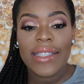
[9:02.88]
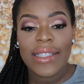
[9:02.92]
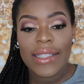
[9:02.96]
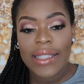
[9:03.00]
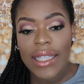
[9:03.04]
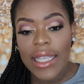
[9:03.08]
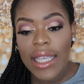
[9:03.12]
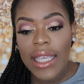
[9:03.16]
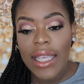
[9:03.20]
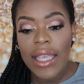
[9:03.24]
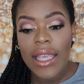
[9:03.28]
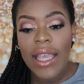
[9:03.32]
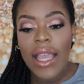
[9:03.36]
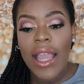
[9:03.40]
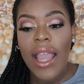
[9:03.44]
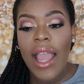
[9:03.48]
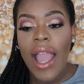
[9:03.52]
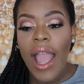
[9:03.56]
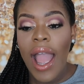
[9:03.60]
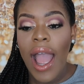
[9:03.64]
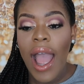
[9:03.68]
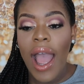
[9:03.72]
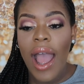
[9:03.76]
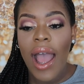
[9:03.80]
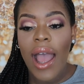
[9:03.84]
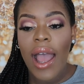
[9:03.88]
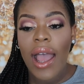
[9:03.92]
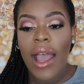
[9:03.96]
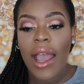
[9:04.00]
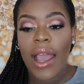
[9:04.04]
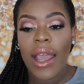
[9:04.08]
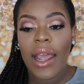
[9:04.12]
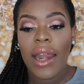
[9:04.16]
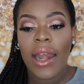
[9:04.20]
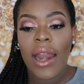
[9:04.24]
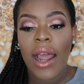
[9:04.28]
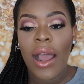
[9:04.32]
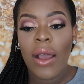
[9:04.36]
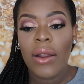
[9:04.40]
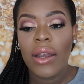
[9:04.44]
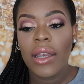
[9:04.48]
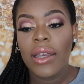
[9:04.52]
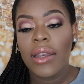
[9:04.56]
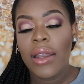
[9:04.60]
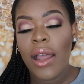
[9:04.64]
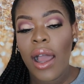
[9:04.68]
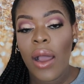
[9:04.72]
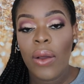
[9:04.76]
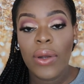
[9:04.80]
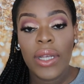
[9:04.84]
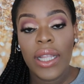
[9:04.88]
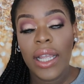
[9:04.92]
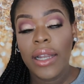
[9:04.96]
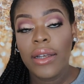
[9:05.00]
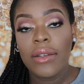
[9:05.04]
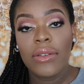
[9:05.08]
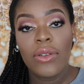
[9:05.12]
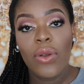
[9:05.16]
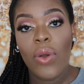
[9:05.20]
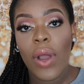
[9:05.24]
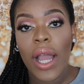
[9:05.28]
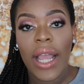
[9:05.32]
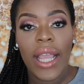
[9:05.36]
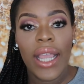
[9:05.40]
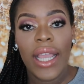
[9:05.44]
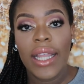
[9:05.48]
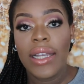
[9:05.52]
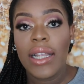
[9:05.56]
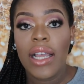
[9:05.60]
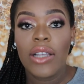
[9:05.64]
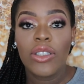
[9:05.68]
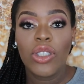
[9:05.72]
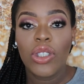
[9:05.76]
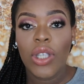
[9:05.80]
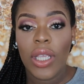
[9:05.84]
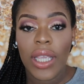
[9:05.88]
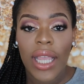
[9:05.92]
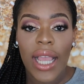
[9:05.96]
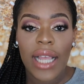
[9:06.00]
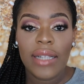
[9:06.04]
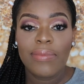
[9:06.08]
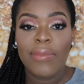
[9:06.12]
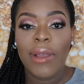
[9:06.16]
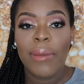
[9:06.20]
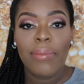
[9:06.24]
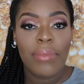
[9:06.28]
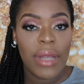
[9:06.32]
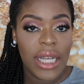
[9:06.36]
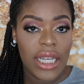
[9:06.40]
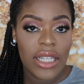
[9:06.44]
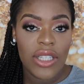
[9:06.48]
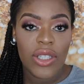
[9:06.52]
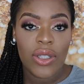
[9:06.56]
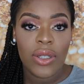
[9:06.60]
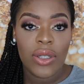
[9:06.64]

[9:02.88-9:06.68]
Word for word: see, and, and I'll then go ahead and show you guys my belly